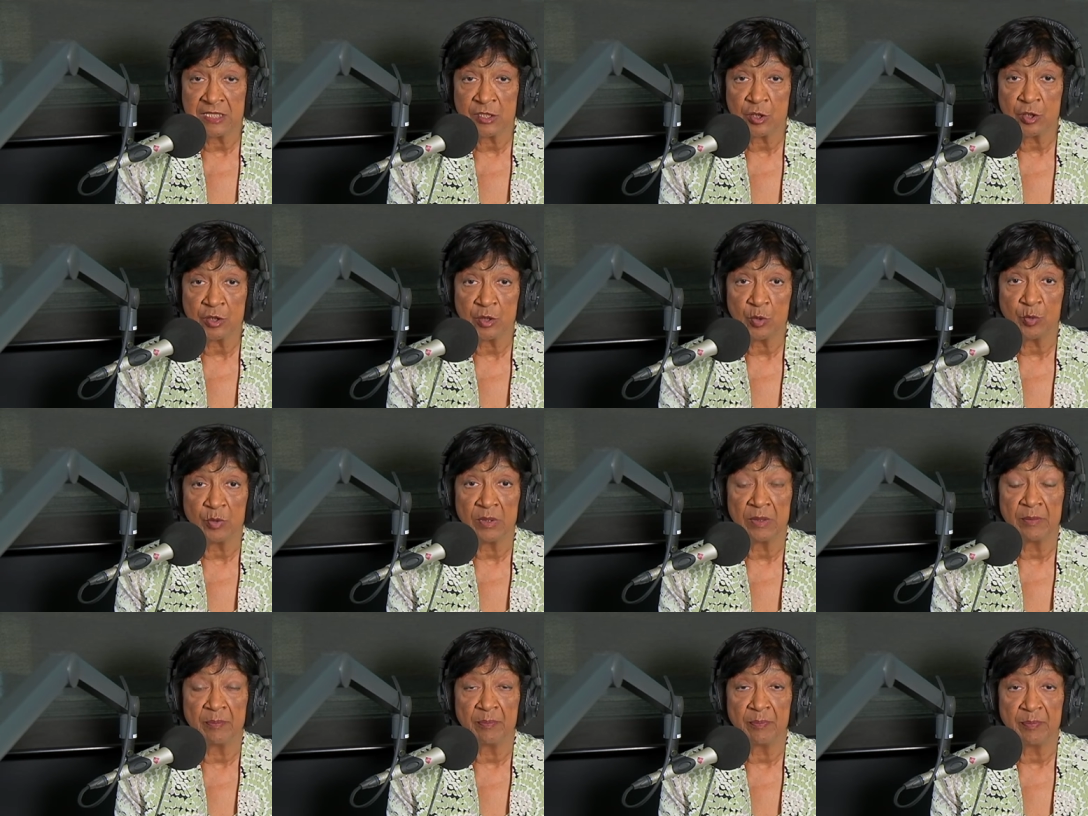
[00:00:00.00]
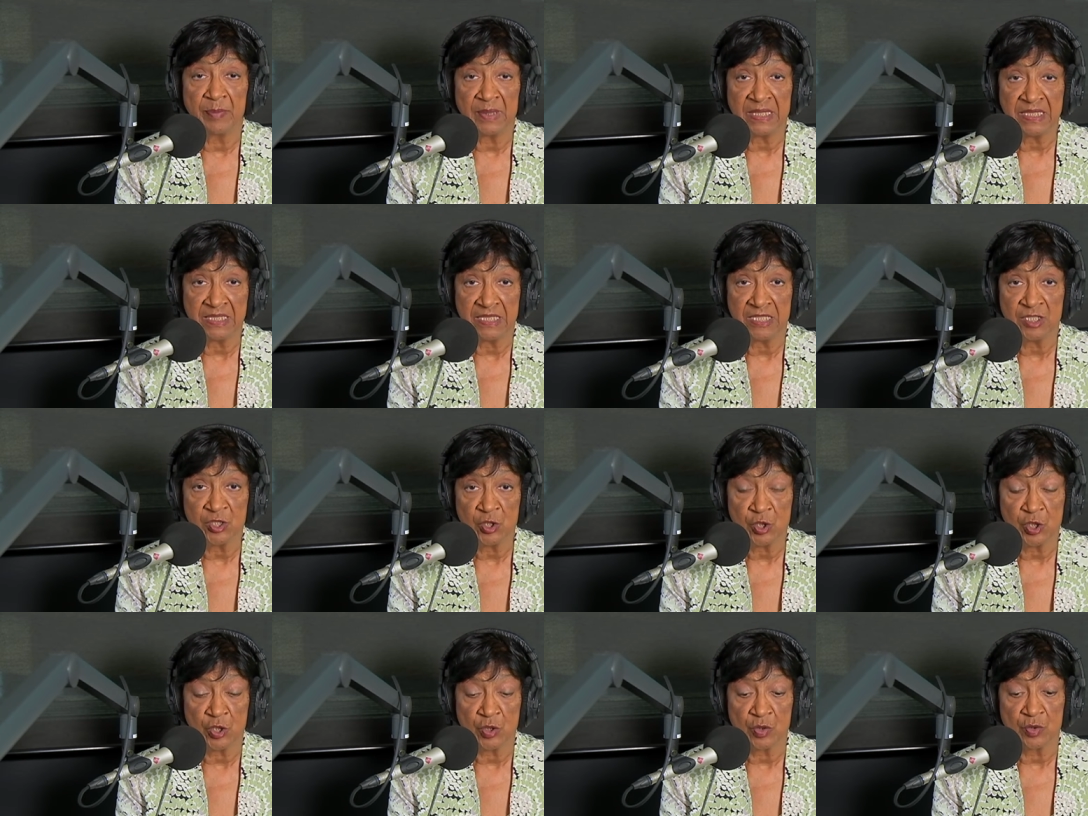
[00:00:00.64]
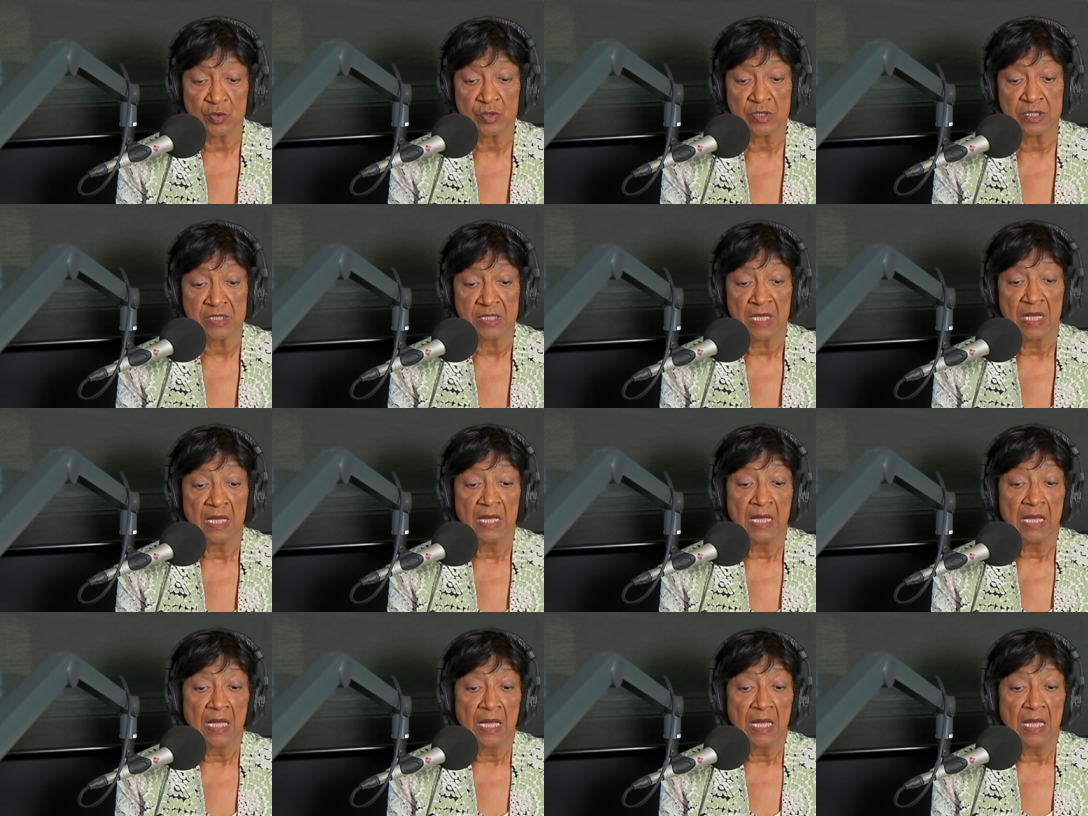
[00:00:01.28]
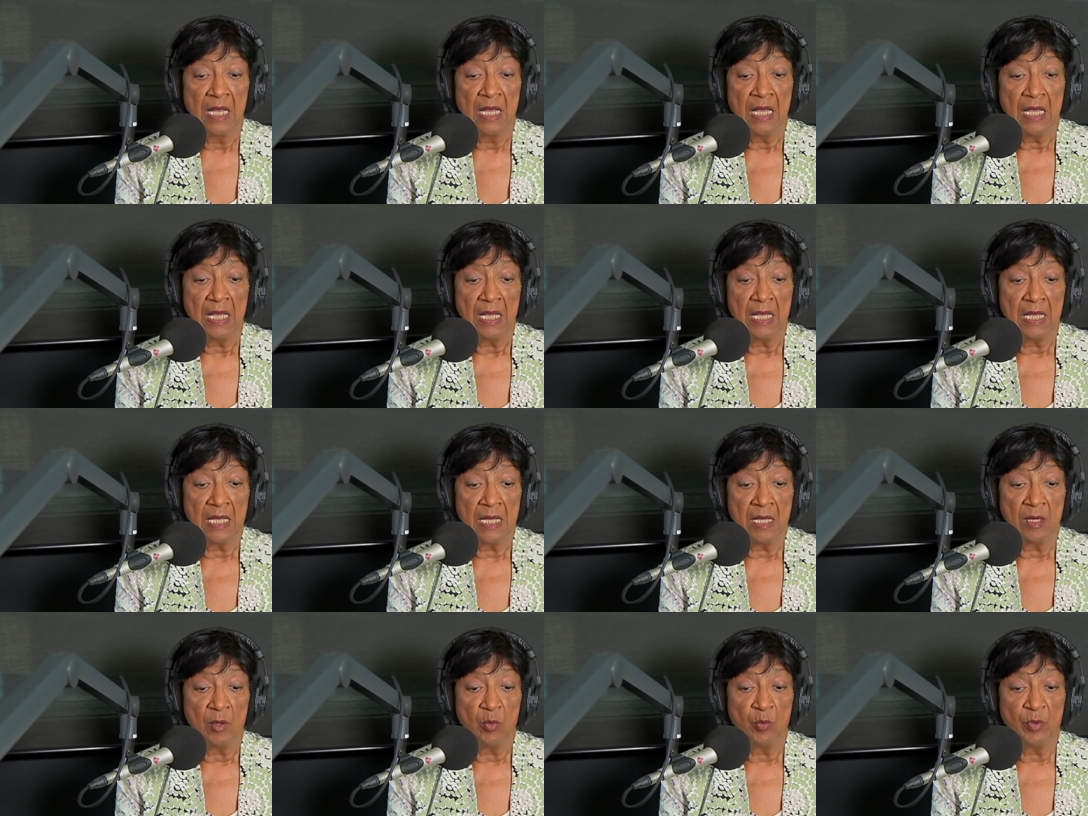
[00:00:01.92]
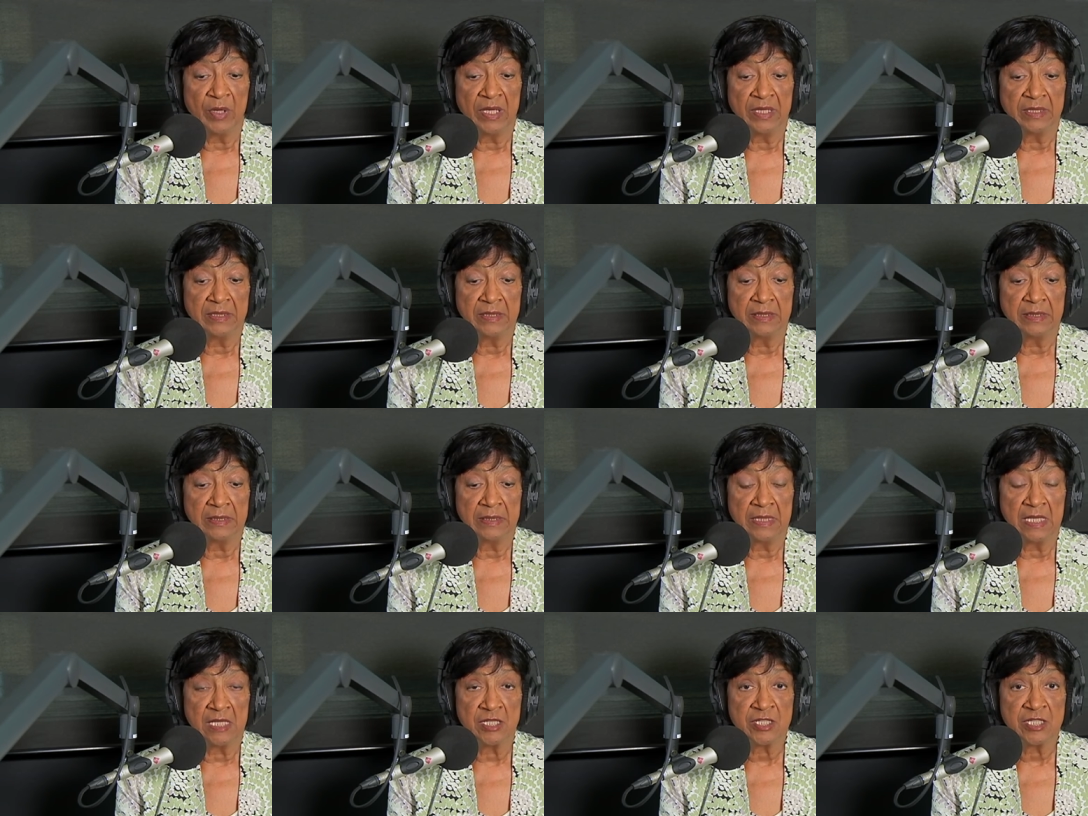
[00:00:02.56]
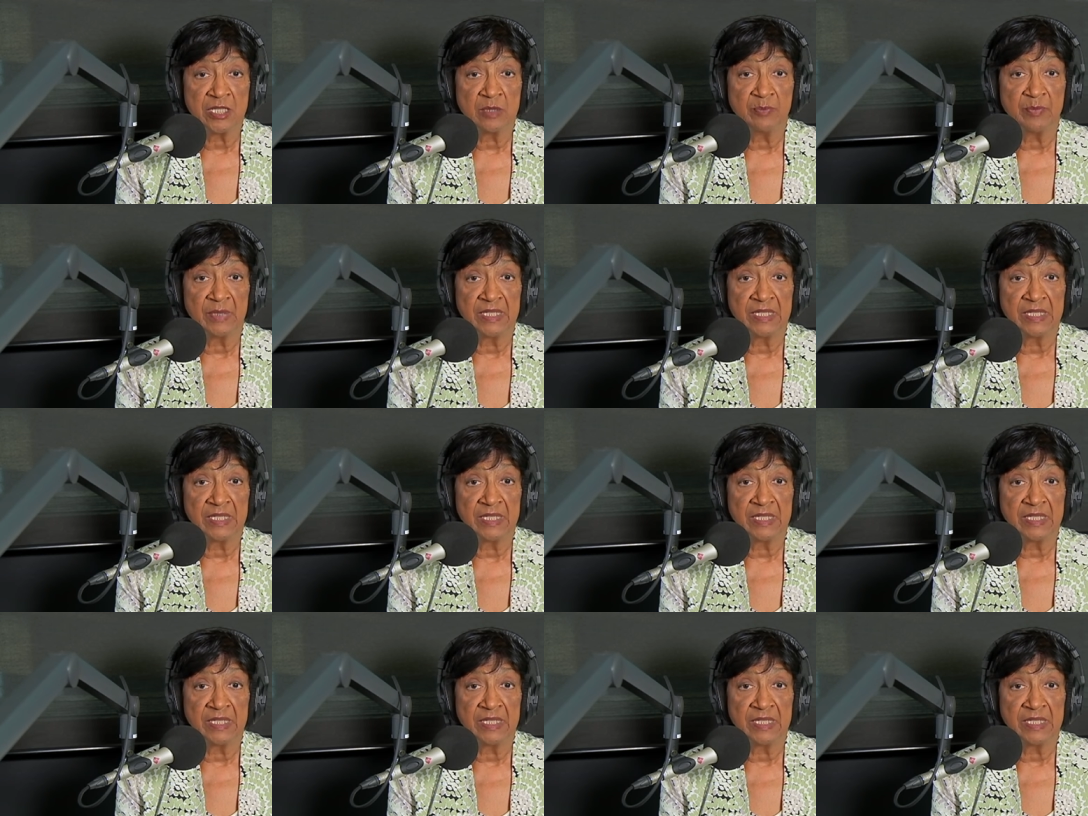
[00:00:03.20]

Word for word: So there were big issues. When Nelson